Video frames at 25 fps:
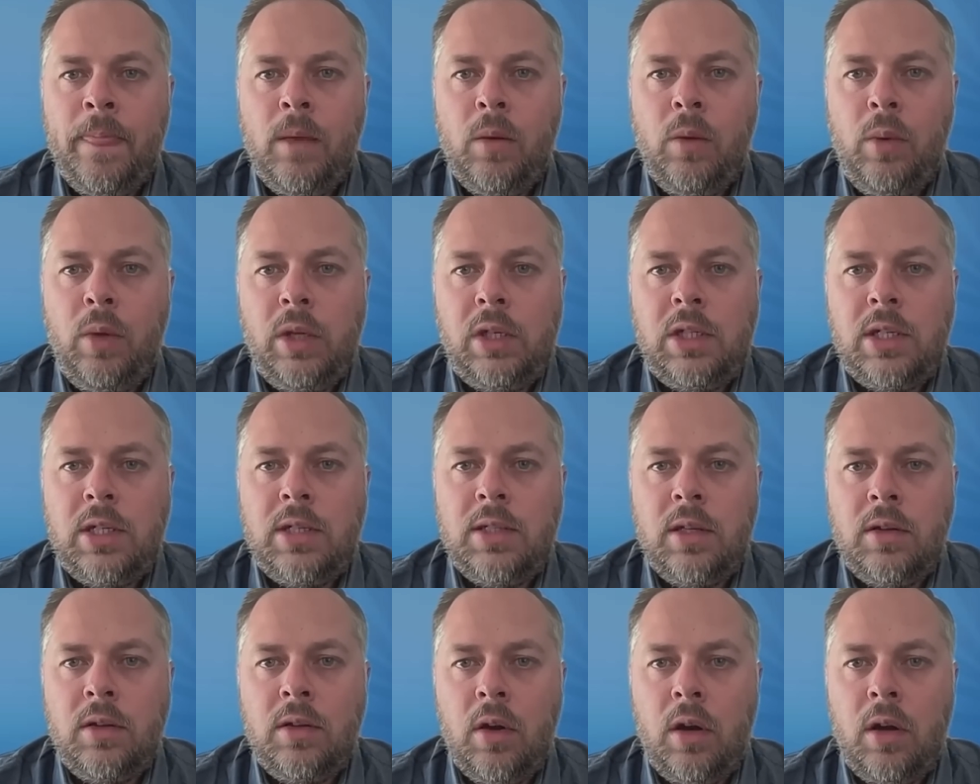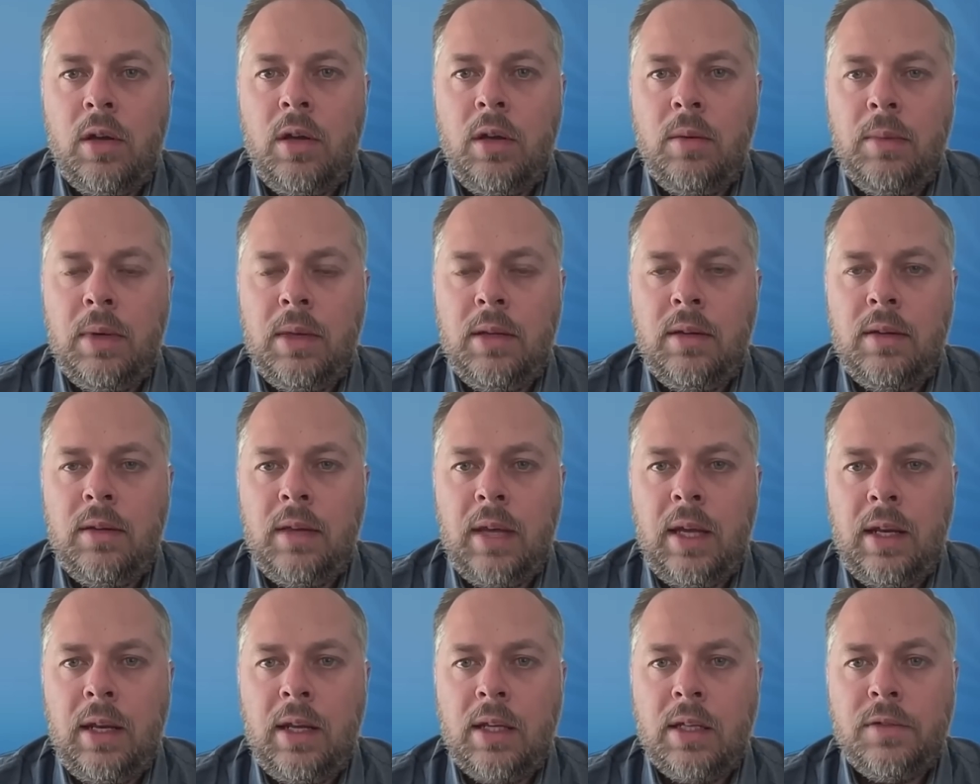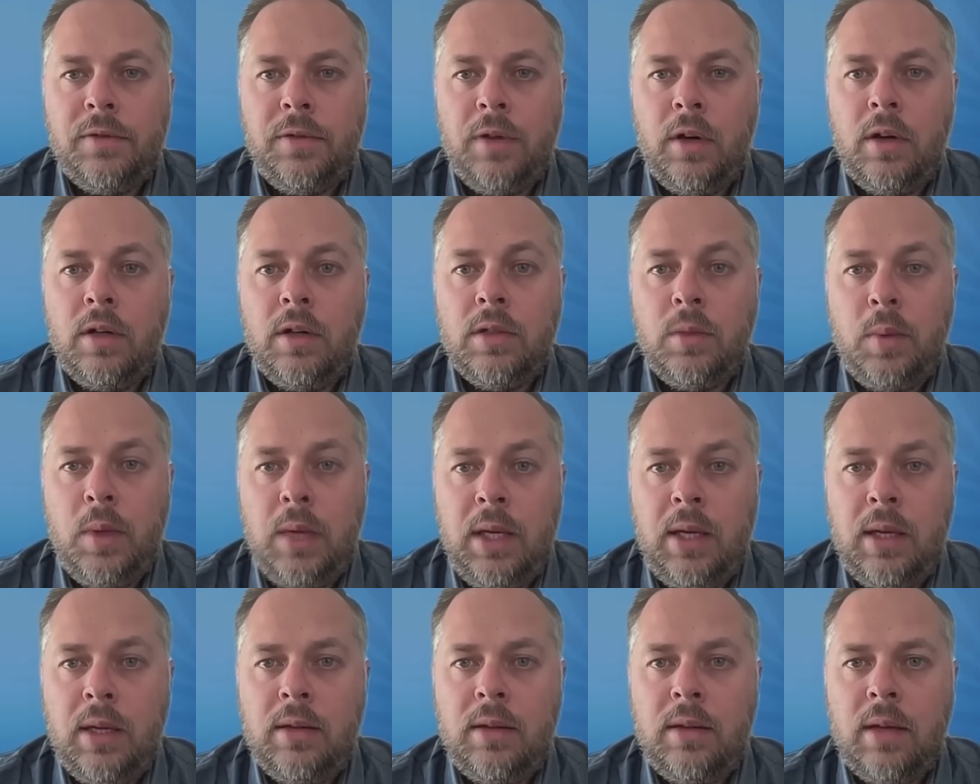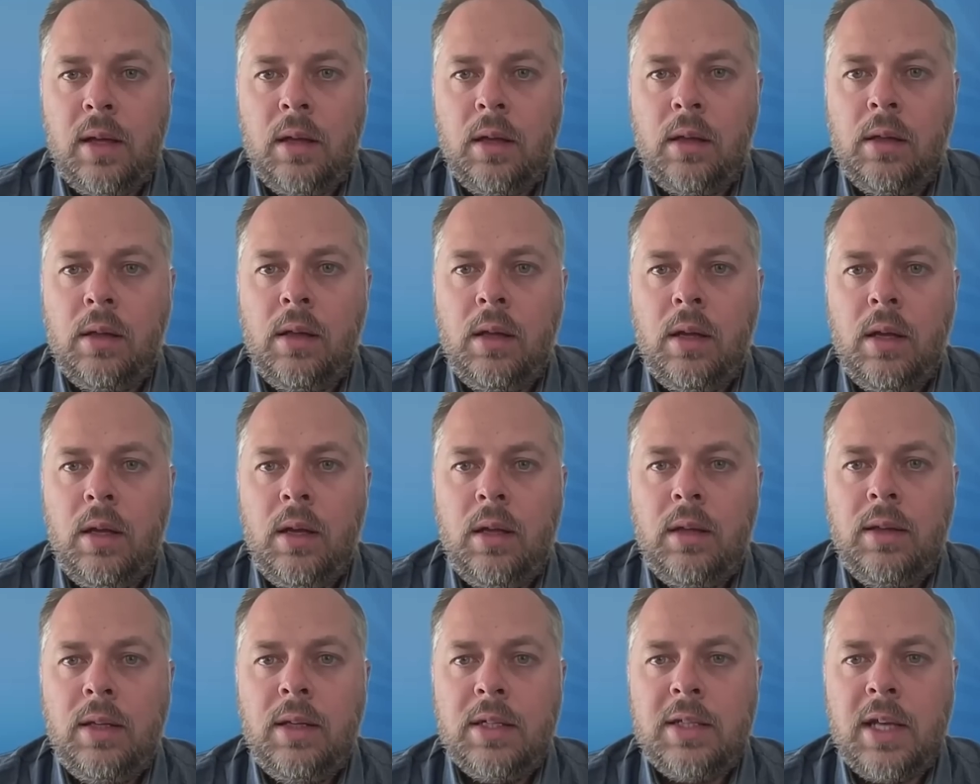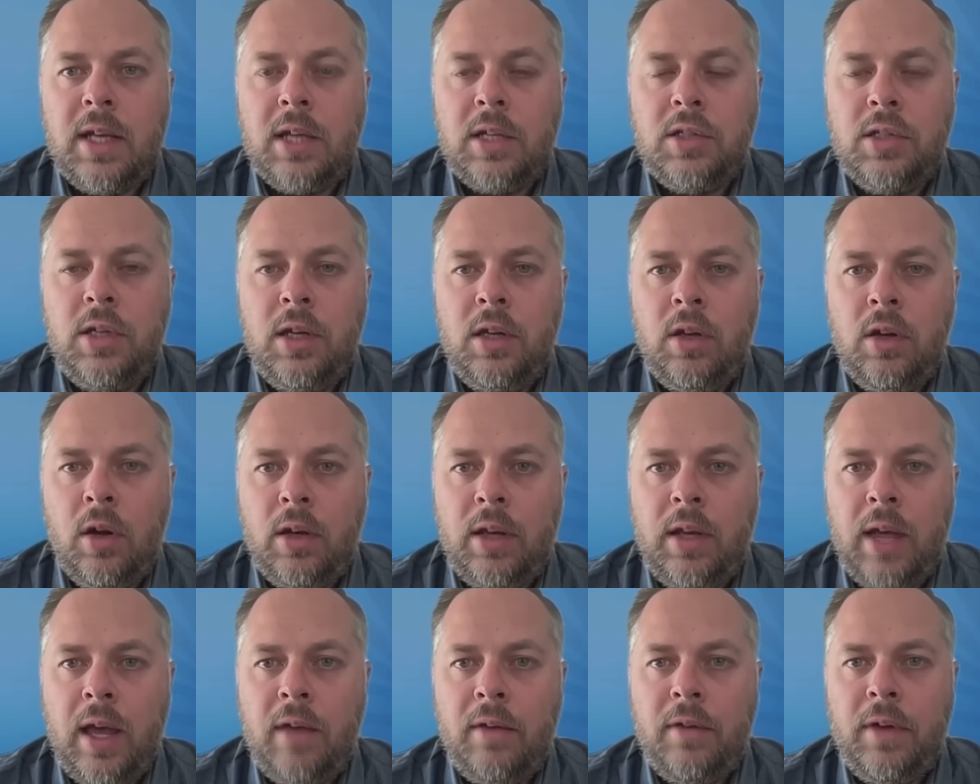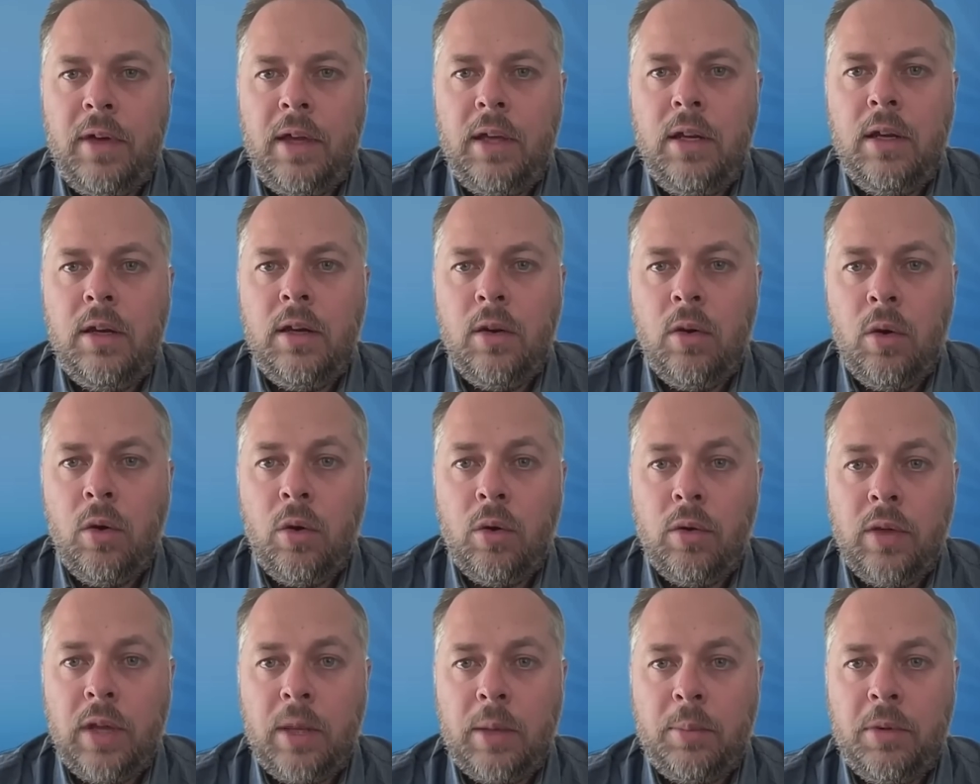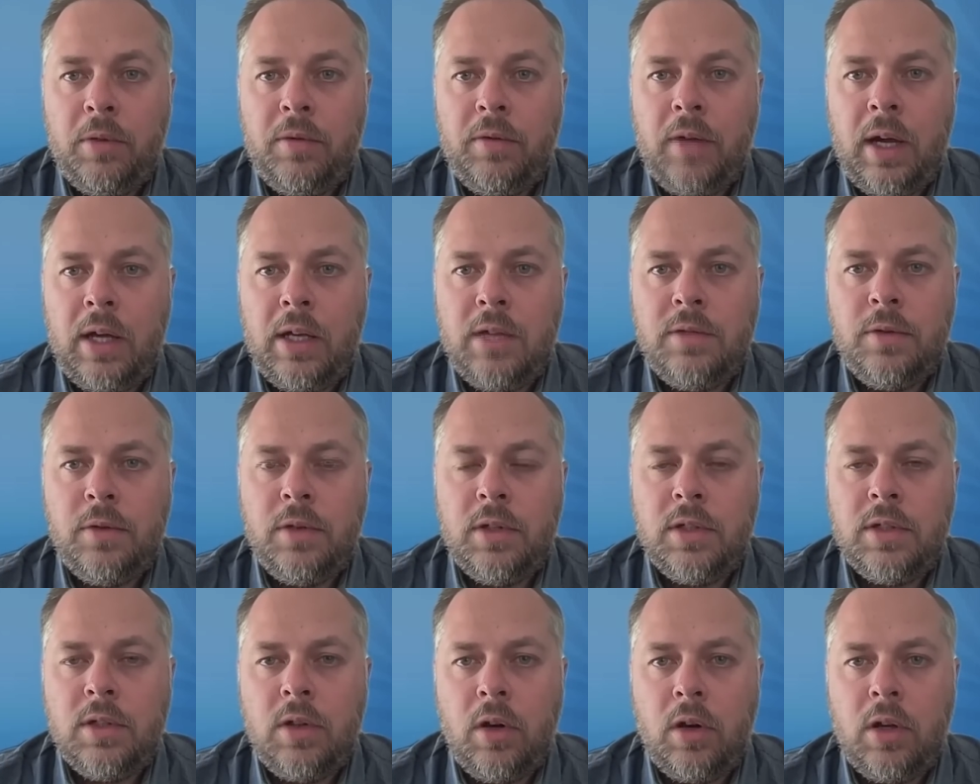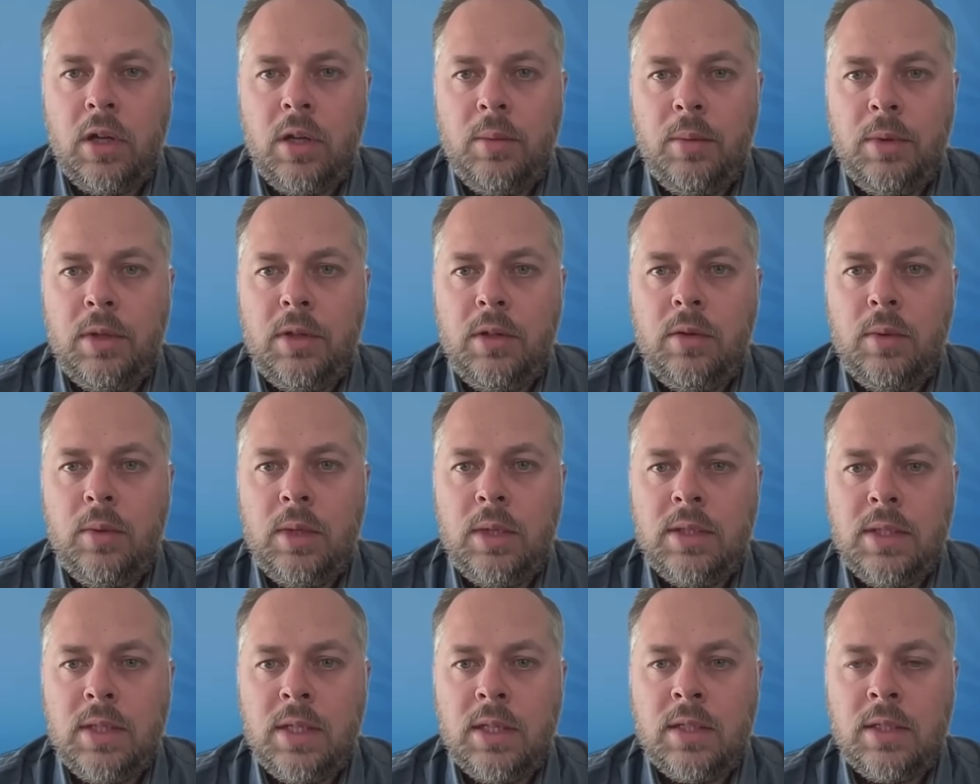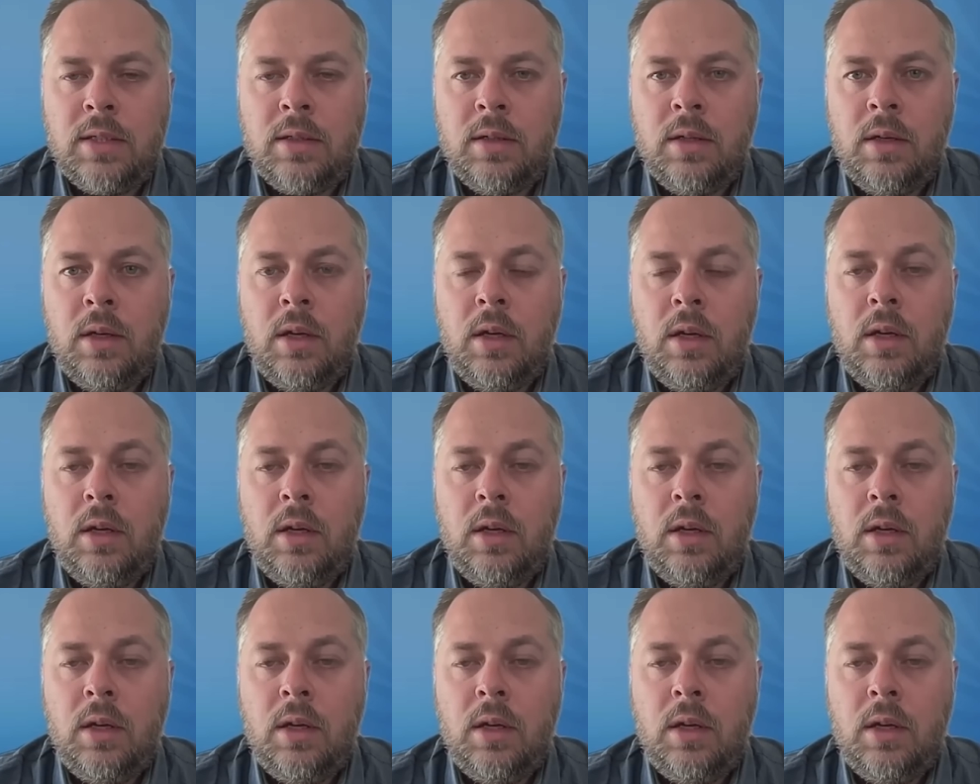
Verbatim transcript: which is a document that, as far as we can tell, does actually not have any law that provides for this document to exist.